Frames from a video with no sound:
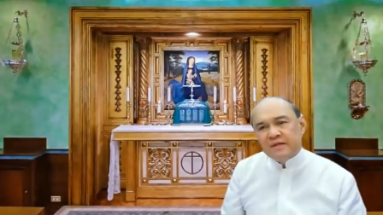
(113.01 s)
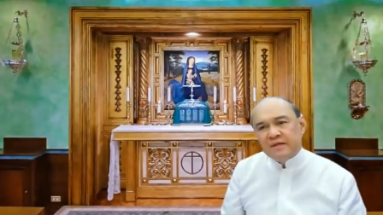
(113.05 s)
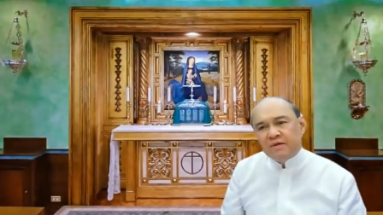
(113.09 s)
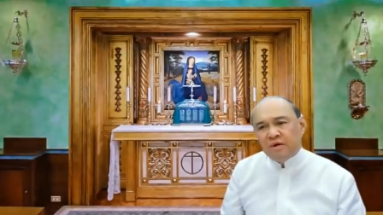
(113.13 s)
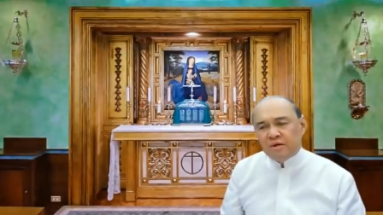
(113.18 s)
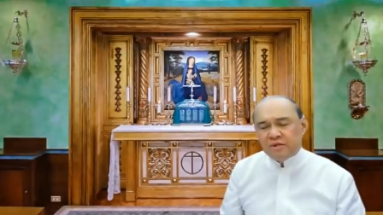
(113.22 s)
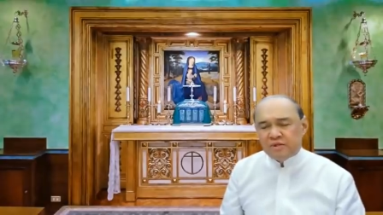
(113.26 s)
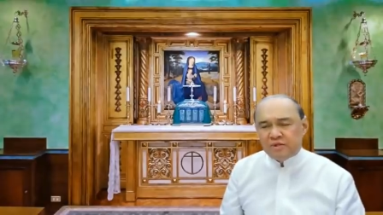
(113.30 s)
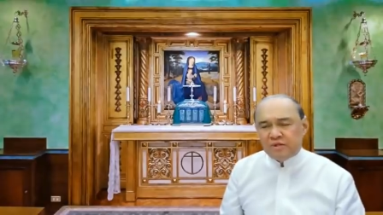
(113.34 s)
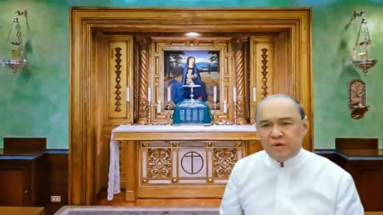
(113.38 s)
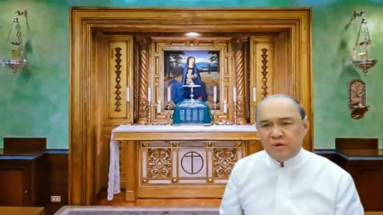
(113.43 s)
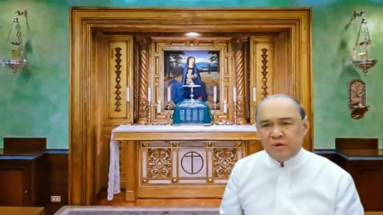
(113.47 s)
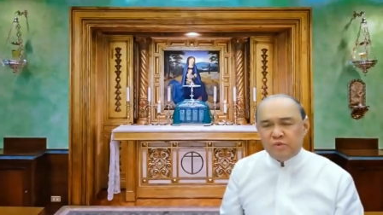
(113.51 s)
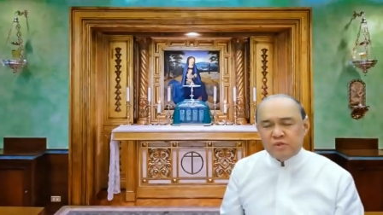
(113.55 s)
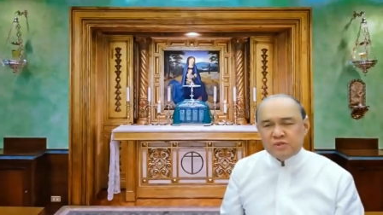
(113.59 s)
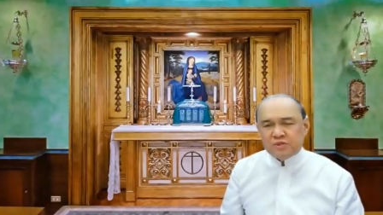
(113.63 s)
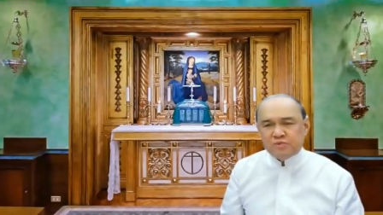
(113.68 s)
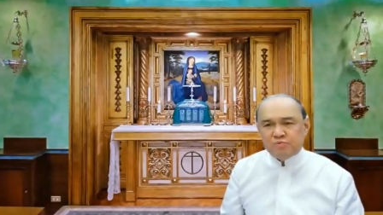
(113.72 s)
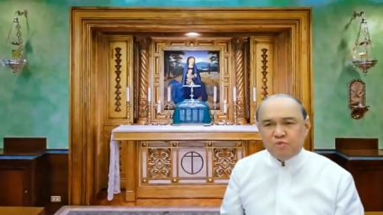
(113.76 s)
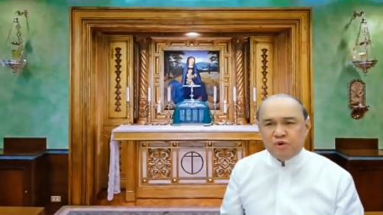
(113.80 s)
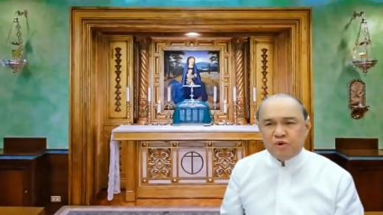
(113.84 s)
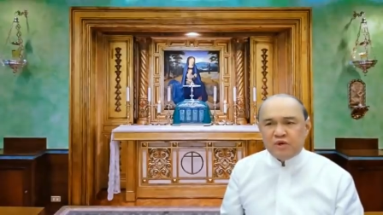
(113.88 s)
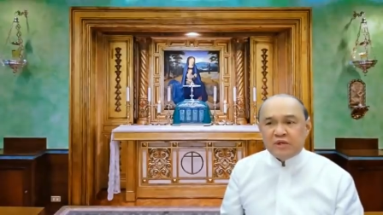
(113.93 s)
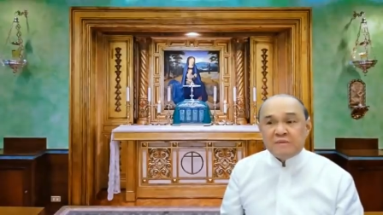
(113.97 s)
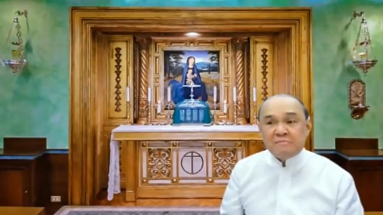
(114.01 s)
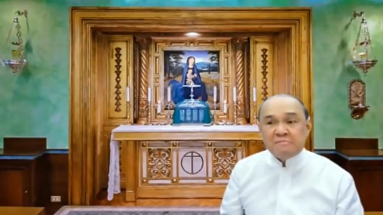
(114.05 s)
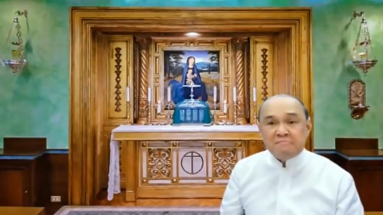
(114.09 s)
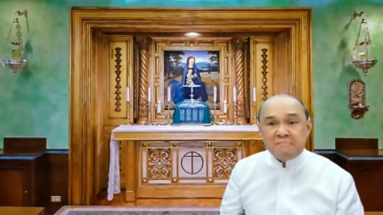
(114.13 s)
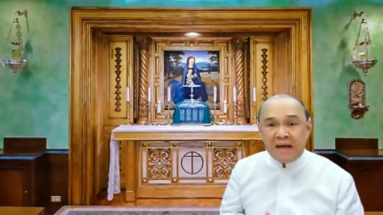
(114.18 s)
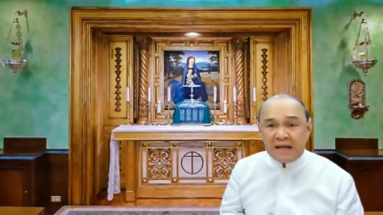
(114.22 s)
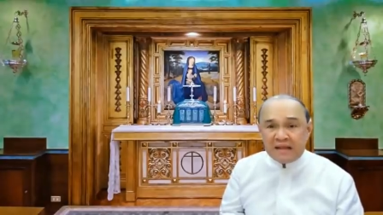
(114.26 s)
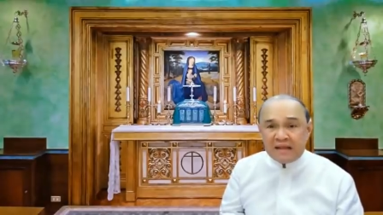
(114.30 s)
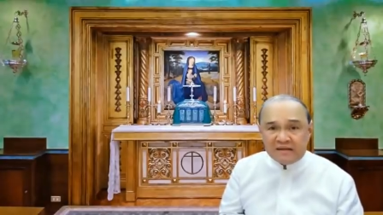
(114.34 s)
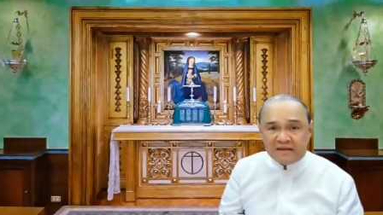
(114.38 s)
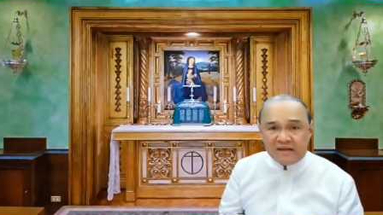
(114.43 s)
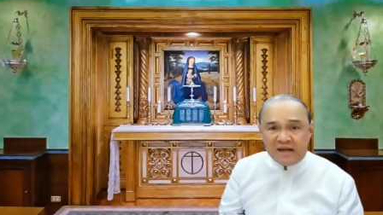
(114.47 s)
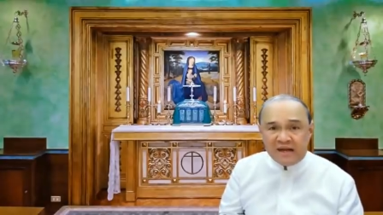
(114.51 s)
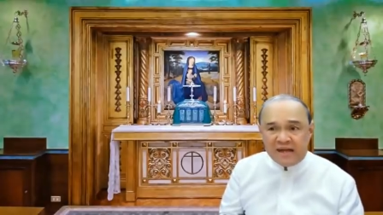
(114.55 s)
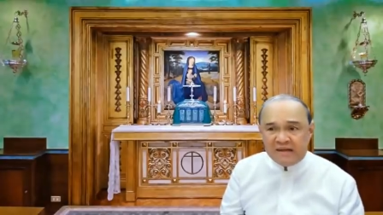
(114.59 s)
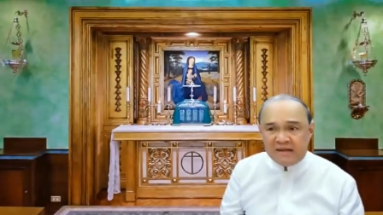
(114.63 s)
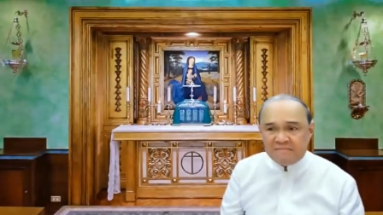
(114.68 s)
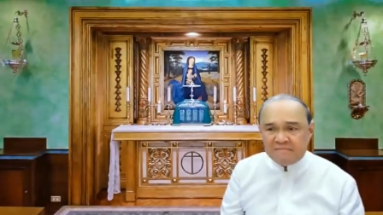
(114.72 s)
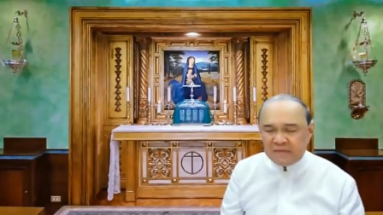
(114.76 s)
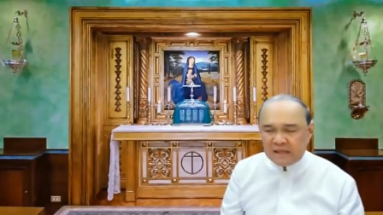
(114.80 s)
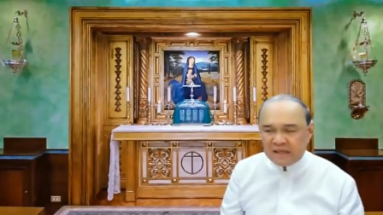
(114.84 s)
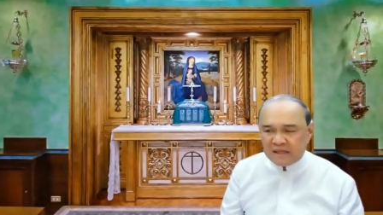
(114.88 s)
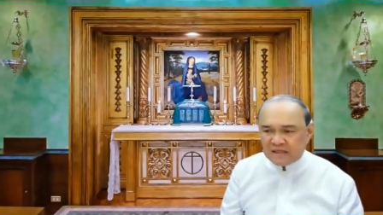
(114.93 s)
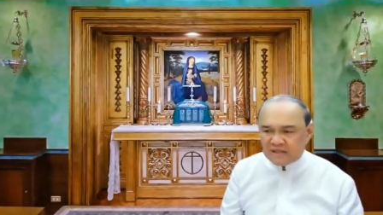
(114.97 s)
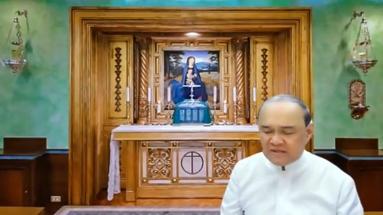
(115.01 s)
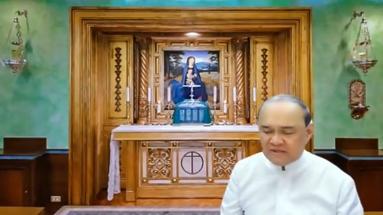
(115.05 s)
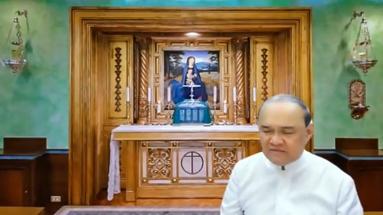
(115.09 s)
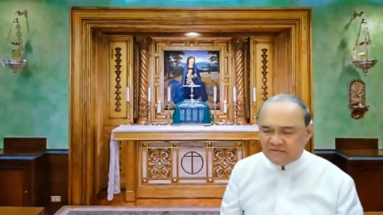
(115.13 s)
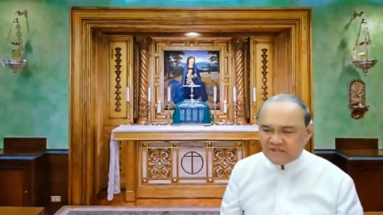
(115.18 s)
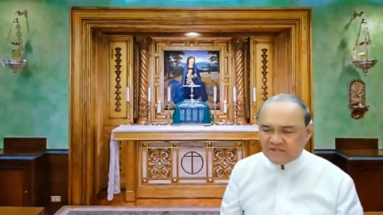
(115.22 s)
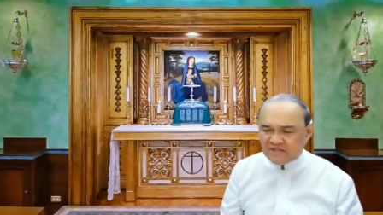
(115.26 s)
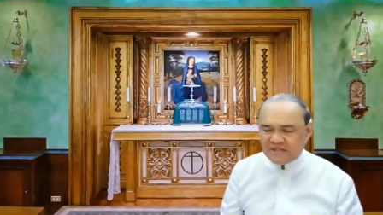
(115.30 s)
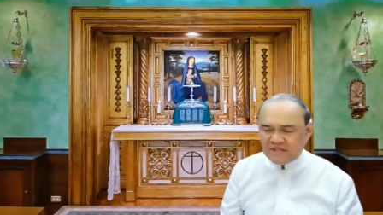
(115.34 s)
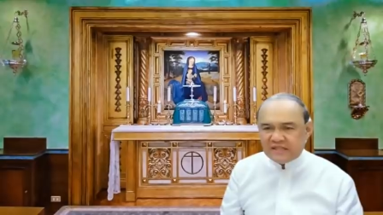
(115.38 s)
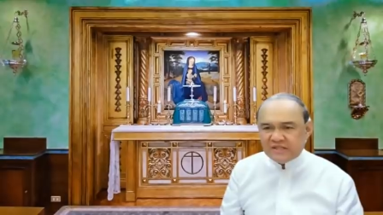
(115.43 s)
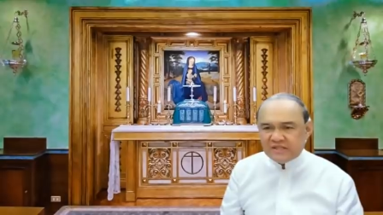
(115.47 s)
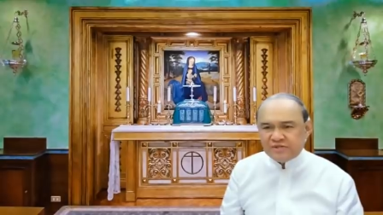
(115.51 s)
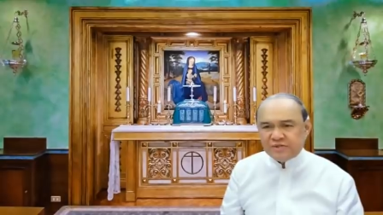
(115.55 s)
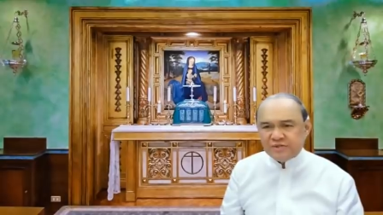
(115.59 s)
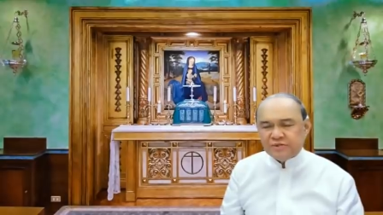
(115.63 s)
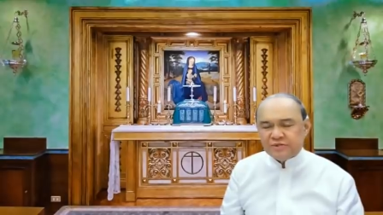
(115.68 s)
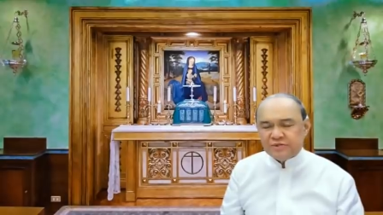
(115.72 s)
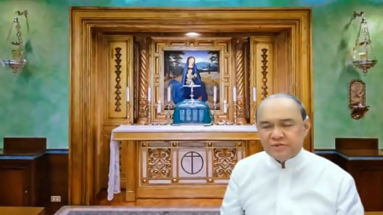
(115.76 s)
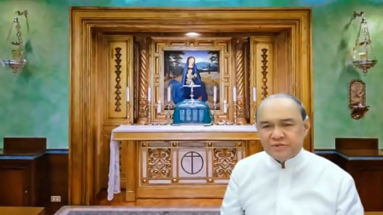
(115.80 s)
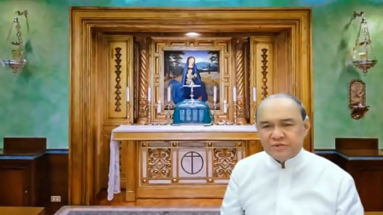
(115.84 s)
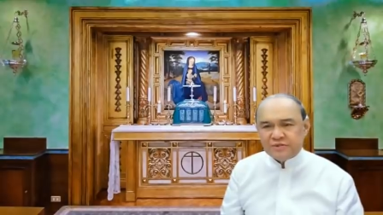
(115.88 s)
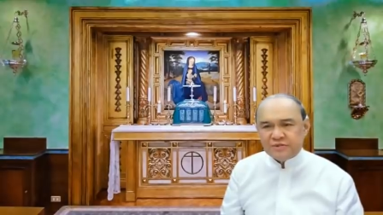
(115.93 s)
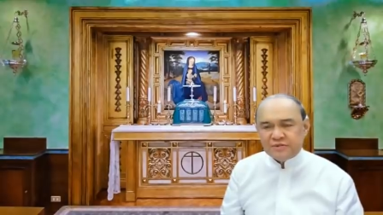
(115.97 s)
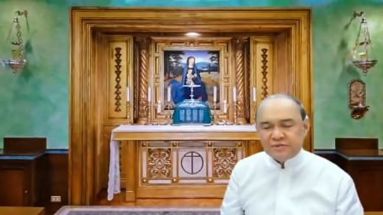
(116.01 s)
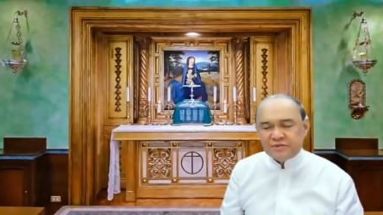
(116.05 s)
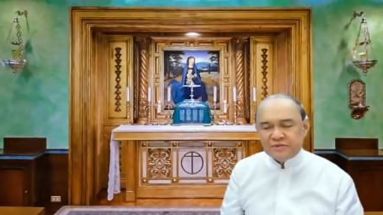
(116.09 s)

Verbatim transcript: Although he was born in Bethlehem because of the census,